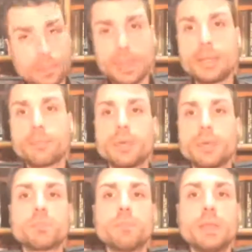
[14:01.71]
it
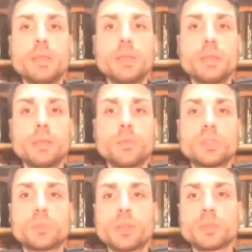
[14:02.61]
must be
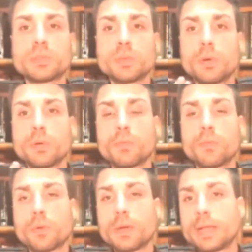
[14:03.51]
responsible for any